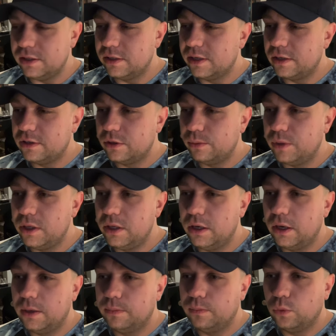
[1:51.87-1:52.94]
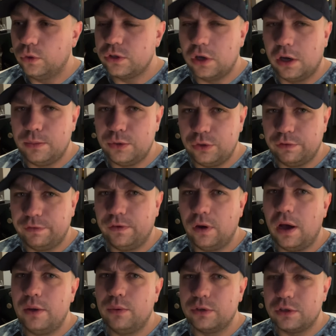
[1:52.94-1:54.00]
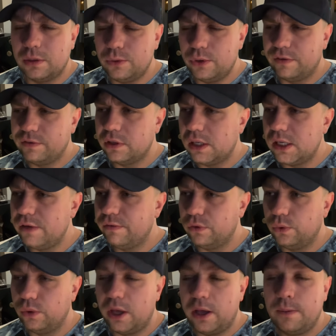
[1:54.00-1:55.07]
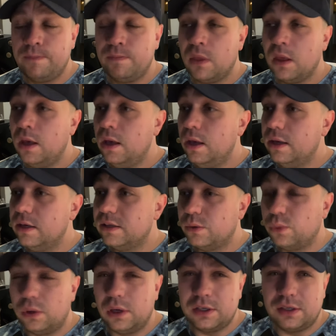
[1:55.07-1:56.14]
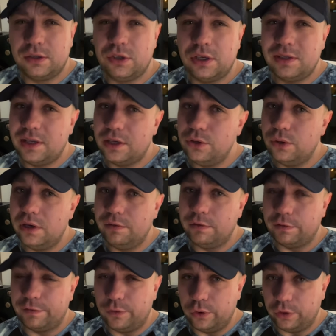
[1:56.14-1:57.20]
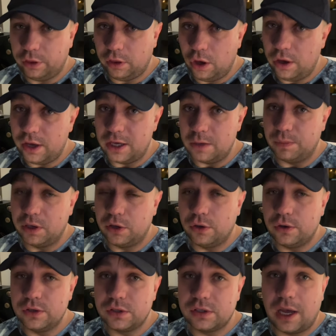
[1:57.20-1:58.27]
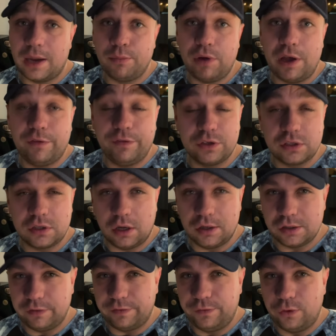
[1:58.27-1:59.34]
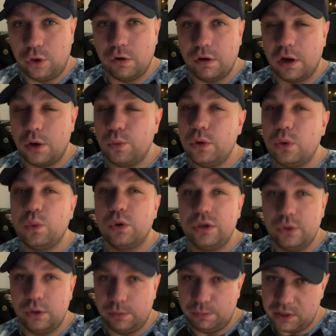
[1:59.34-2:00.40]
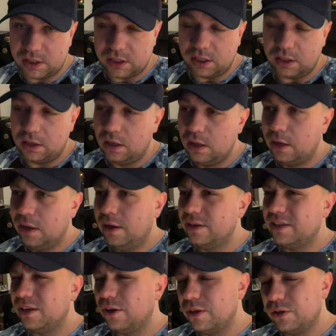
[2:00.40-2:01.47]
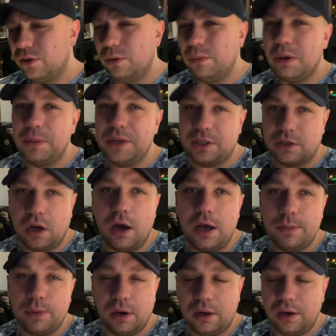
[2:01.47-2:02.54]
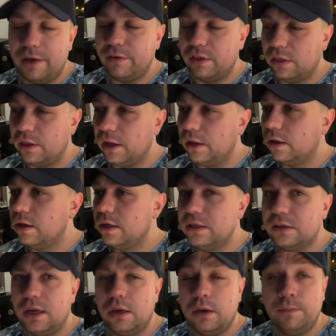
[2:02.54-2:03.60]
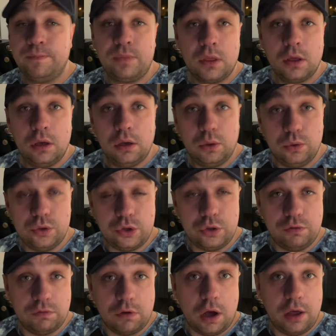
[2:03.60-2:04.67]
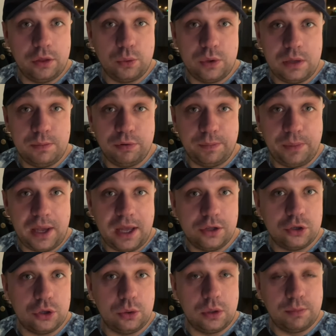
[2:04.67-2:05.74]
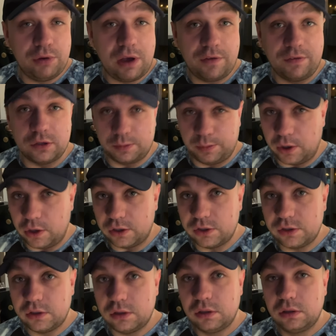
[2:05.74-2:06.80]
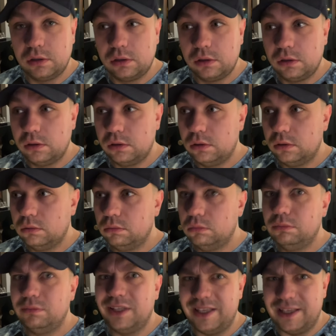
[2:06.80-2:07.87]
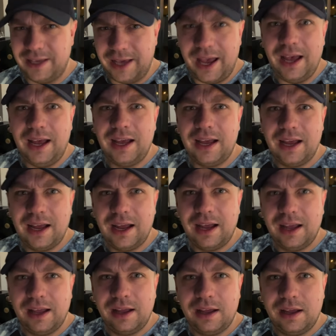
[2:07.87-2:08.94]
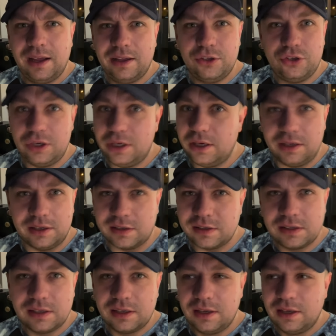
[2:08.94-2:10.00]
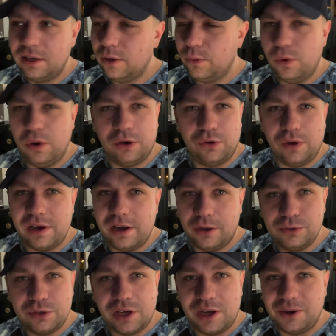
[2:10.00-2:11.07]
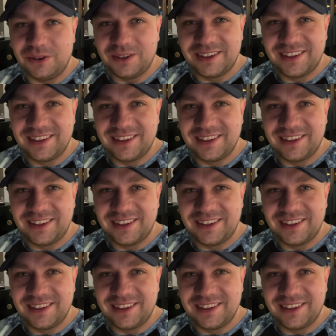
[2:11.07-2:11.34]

He said to me, what time is your flight? What time do you have to leave and all that? He said, well, I suggest that you leave at 4:30 because our breakfast starts at 4 and I wouldn't want you to miss it. I said, oh, it's going to be a bit tight, but I'll think. He said, would you rather we prepared you a breakfast box? Yeah. Genius. What a great hotel.